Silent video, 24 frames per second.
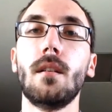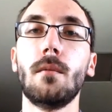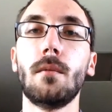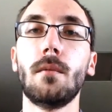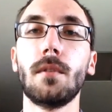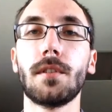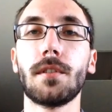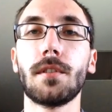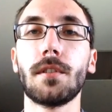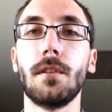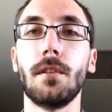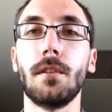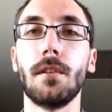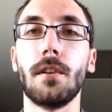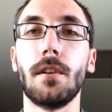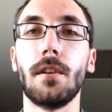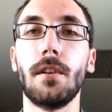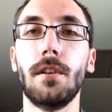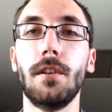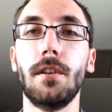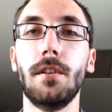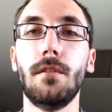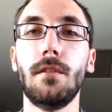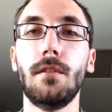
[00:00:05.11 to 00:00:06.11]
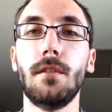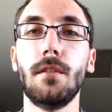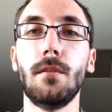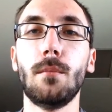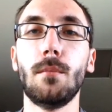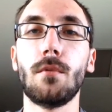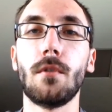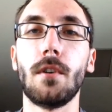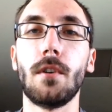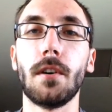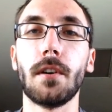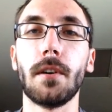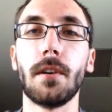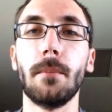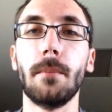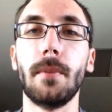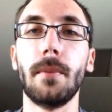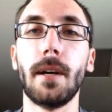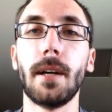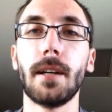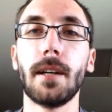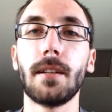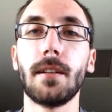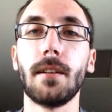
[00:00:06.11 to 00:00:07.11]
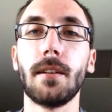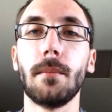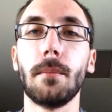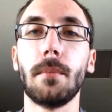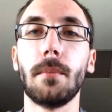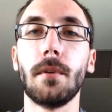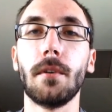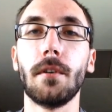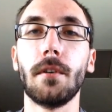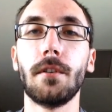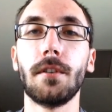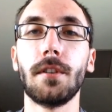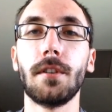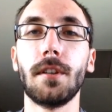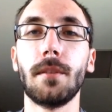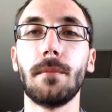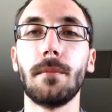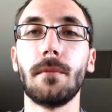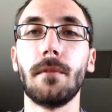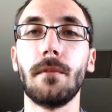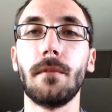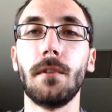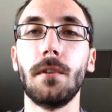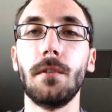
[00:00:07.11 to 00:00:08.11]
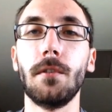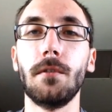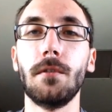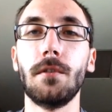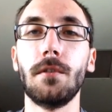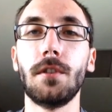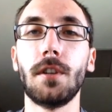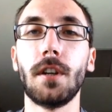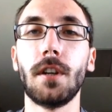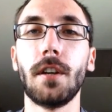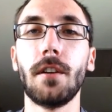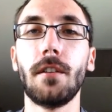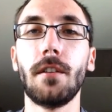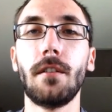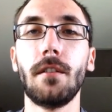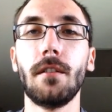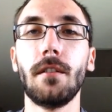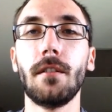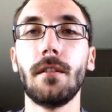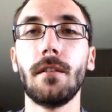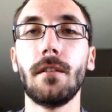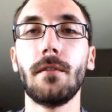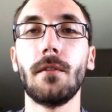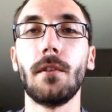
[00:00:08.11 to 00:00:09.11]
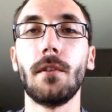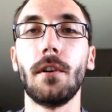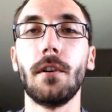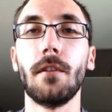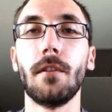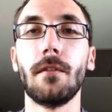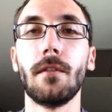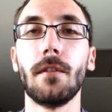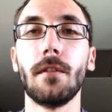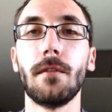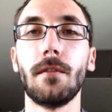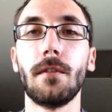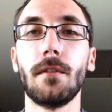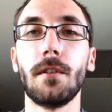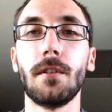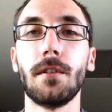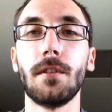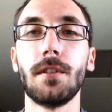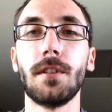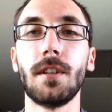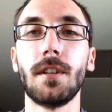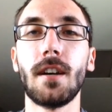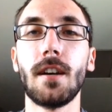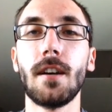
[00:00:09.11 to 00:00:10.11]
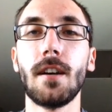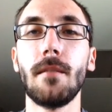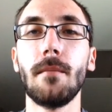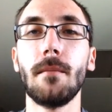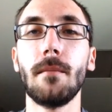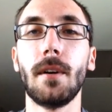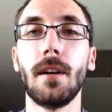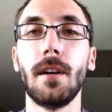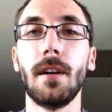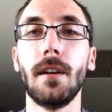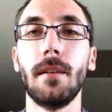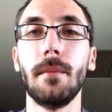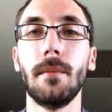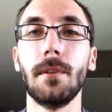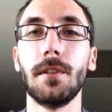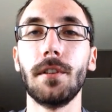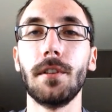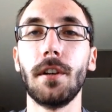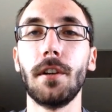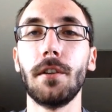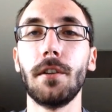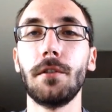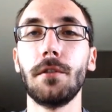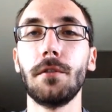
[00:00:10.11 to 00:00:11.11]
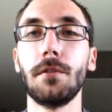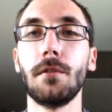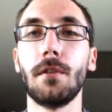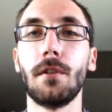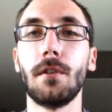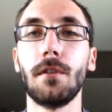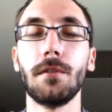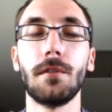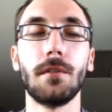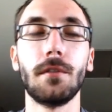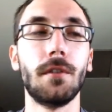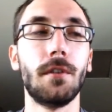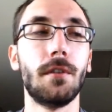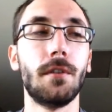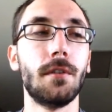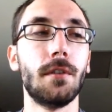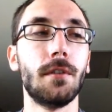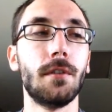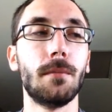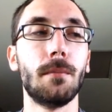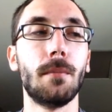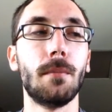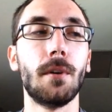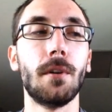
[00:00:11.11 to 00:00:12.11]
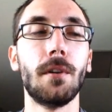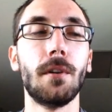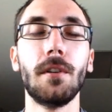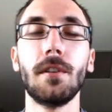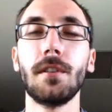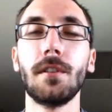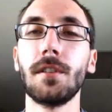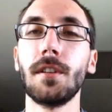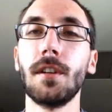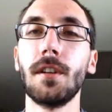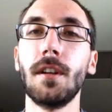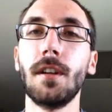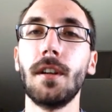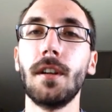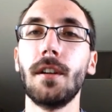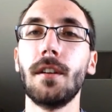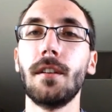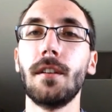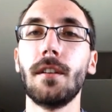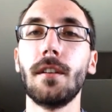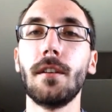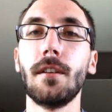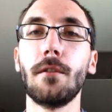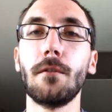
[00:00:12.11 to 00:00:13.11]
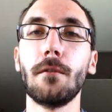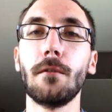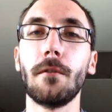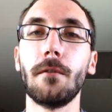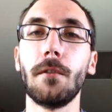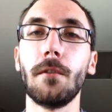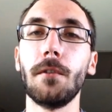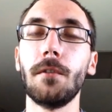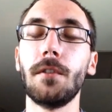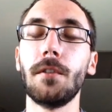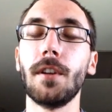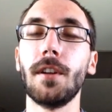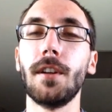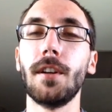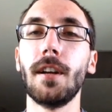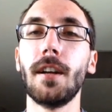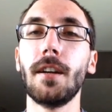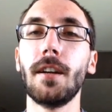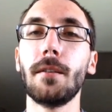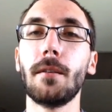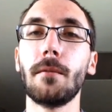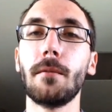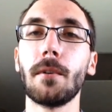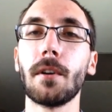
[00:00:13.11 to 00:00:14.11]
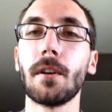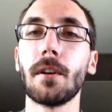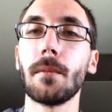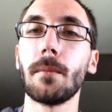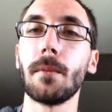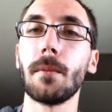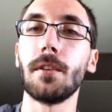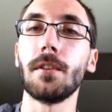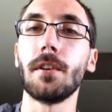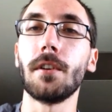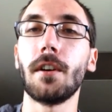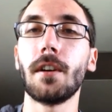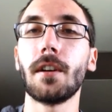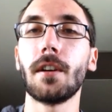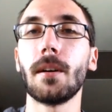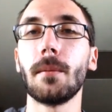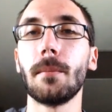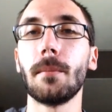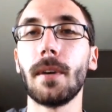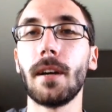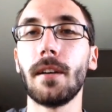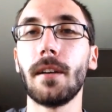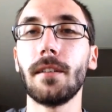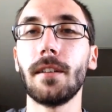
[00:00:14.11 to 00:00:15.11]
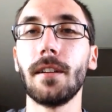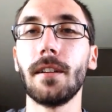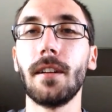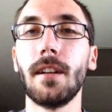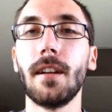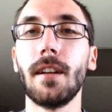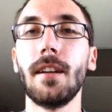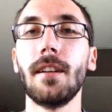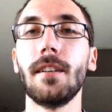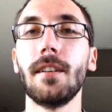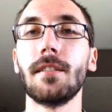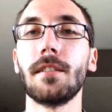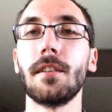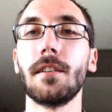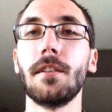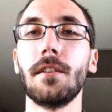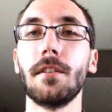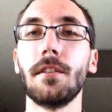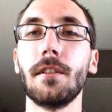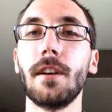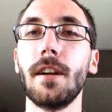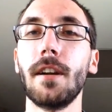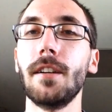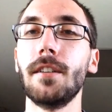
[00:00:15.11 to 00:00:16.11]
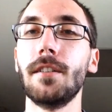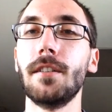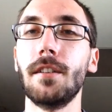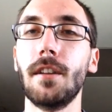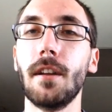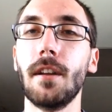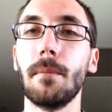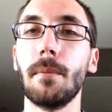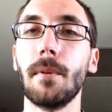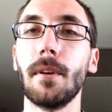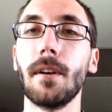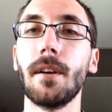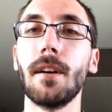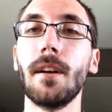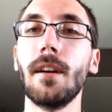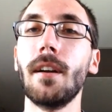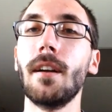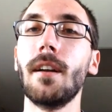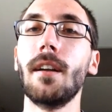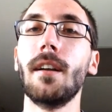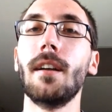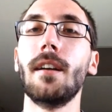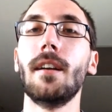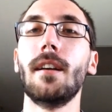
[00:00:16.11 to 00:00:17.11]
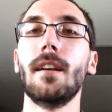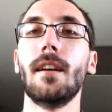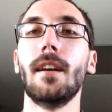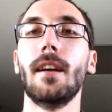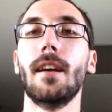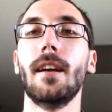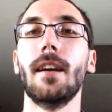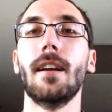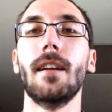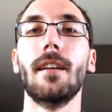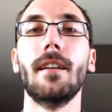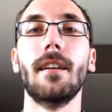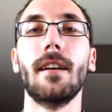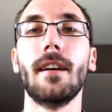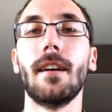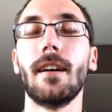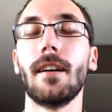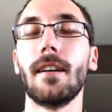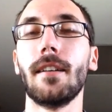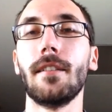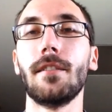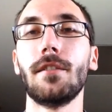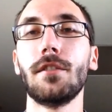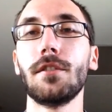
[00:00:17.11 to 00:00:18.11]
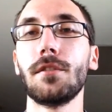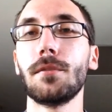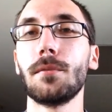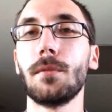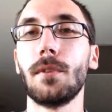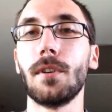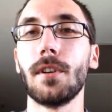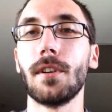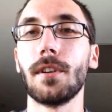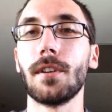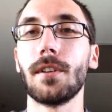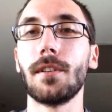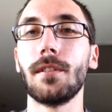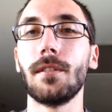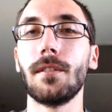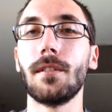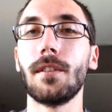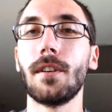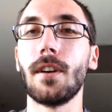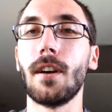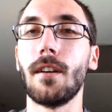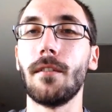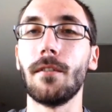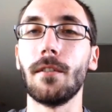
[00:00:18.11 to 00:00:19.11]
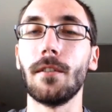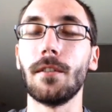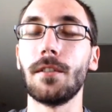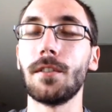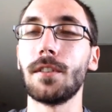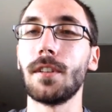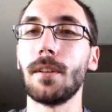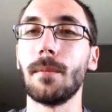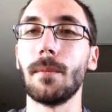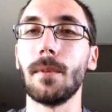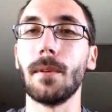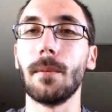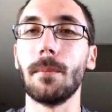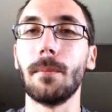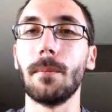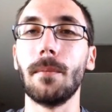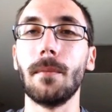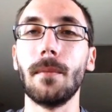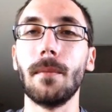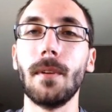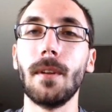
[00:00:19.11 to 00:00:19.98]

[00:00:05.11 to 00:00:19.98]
What's going on, YouTube? Welcome back to the Bergs Dip Reviews channel. If you're here for the first time, my name is Andrew, also known as Bergs. No review today. What we're going to be talking about today is underage dipping. And just want to cover some of the